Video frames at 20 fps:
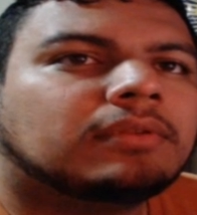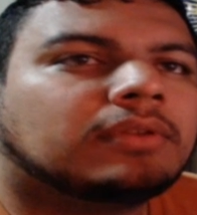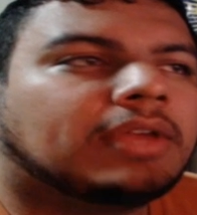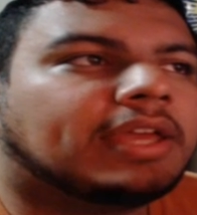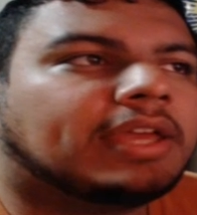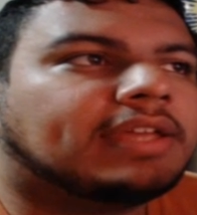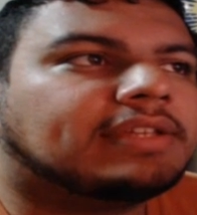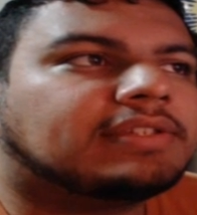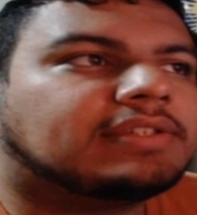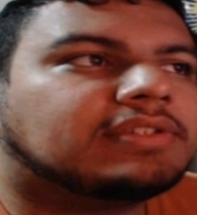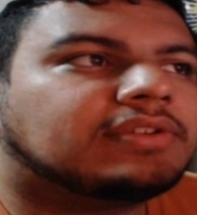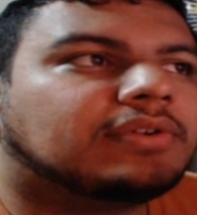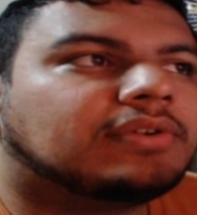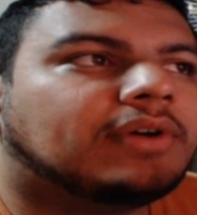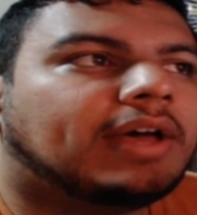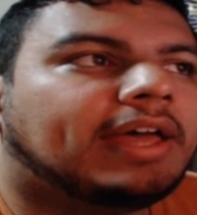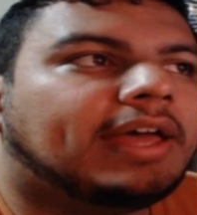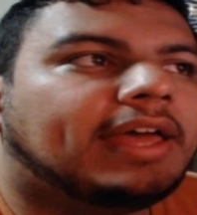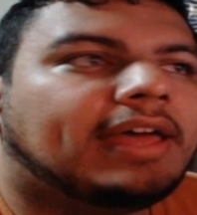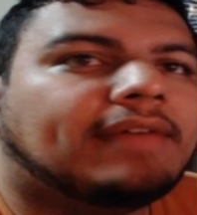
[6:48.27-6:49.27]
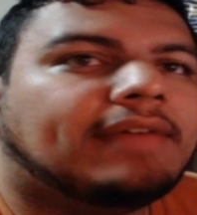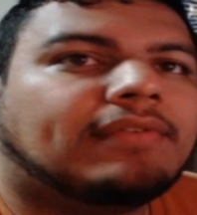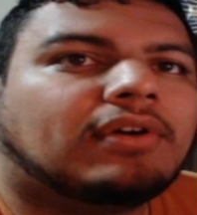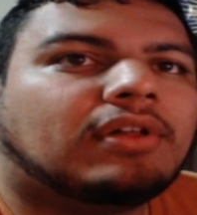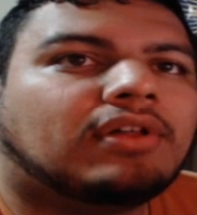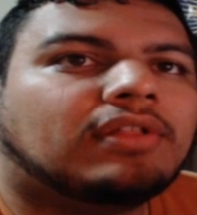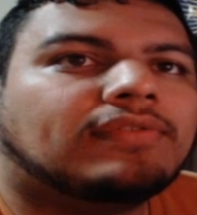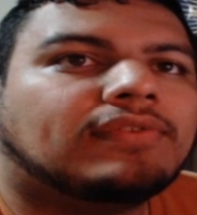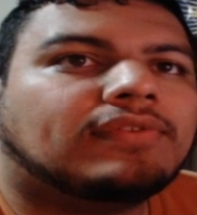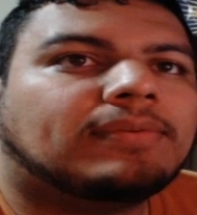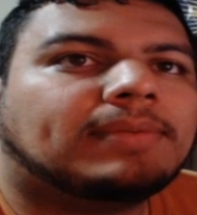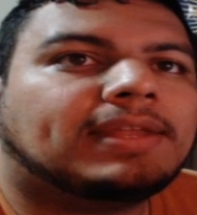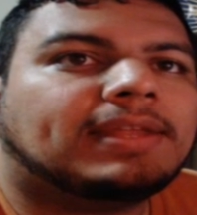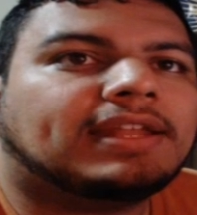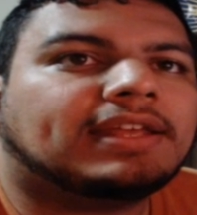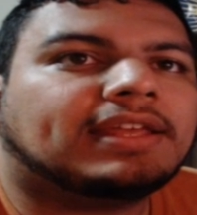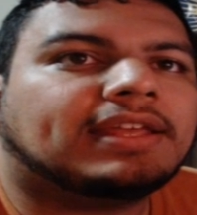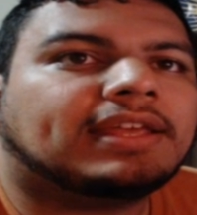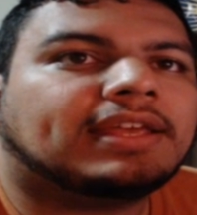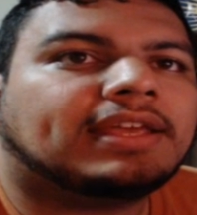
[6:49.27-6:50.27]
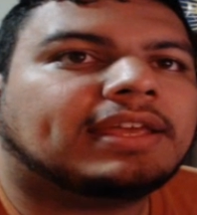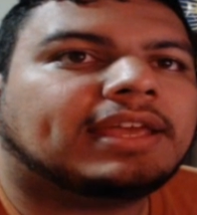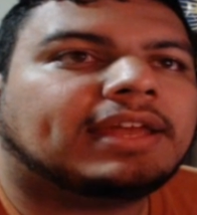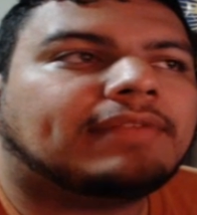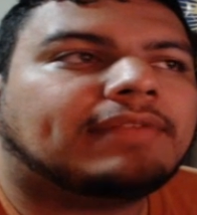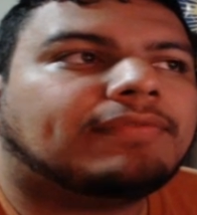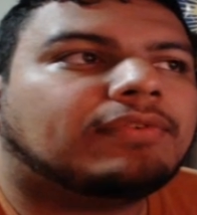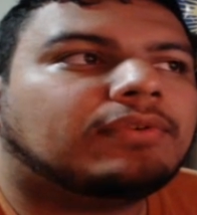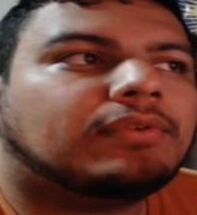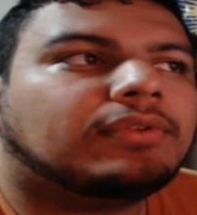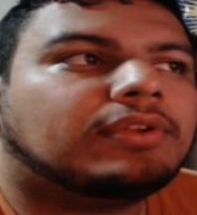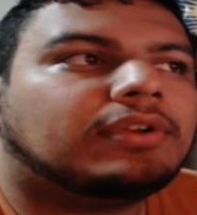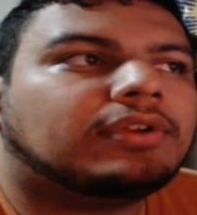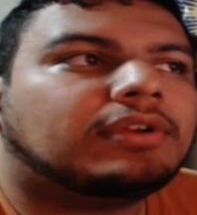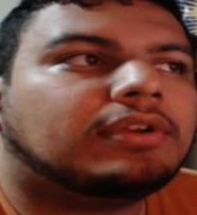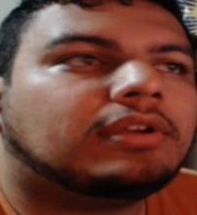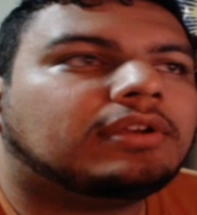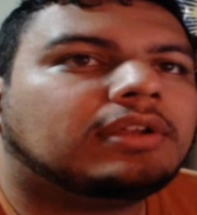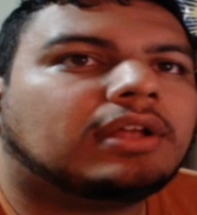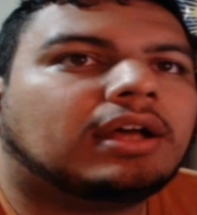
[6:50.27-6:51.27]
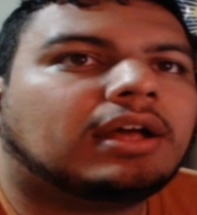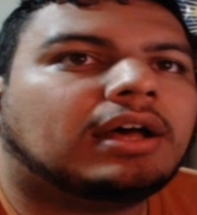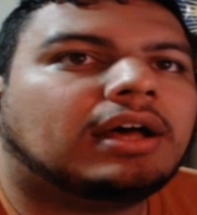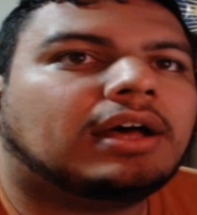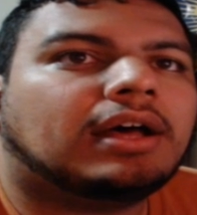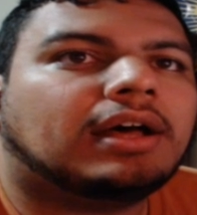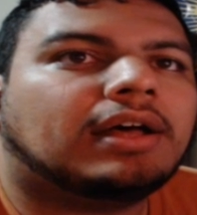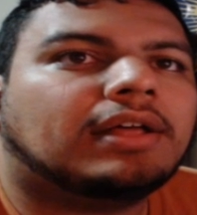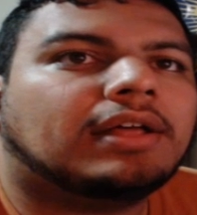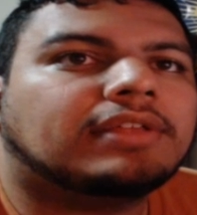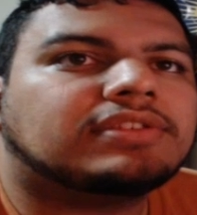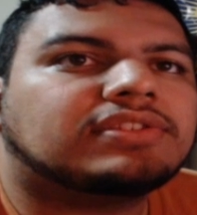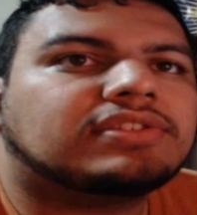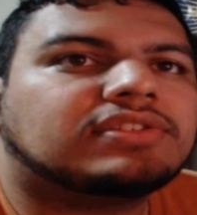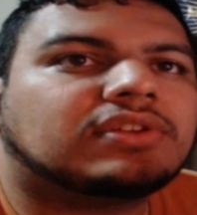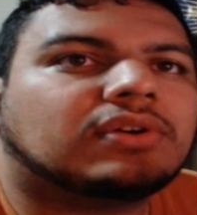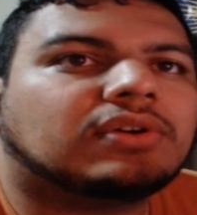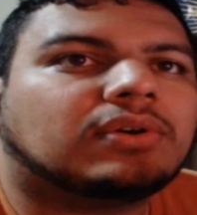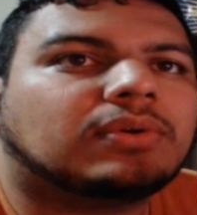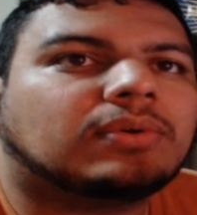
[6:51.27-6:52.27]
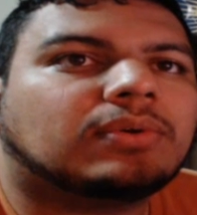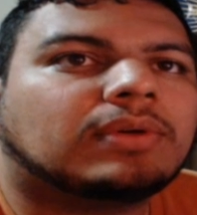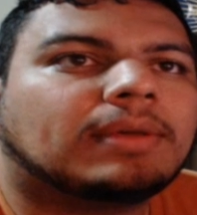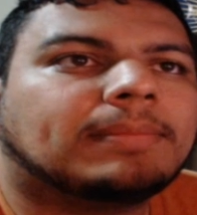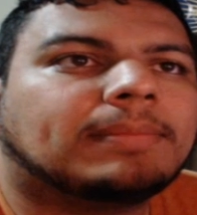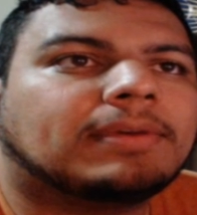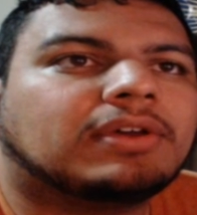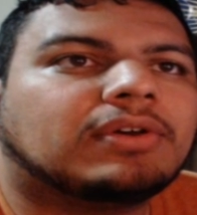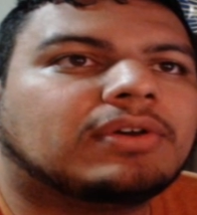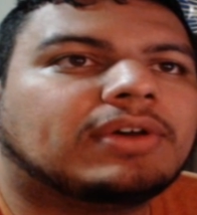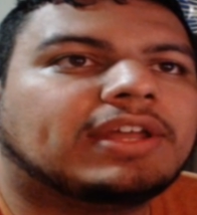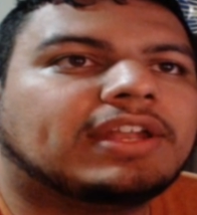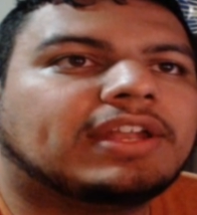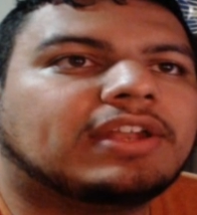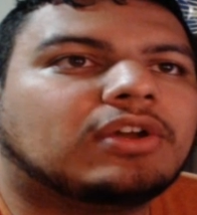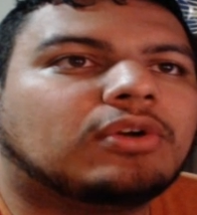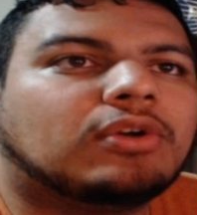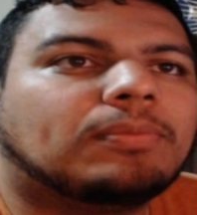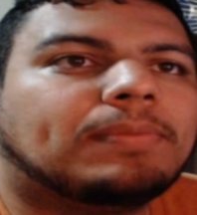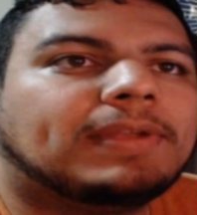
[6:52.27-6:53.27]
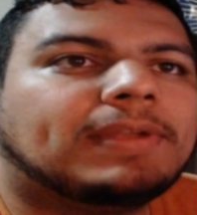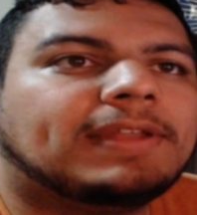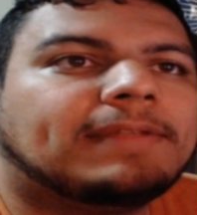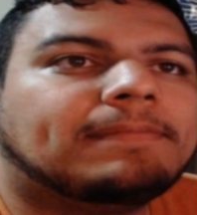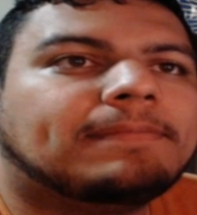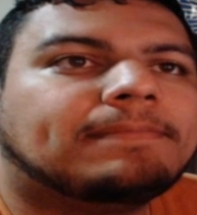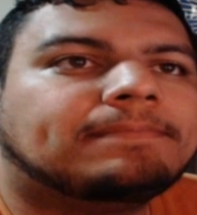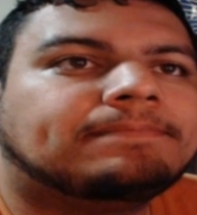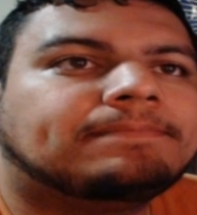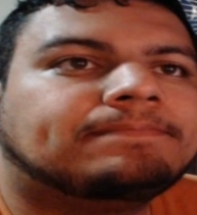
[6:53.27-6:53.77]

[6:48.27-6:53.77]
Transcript: Okay, so I have all of them in a KitKat folder, so I'm going to go ahead and open it.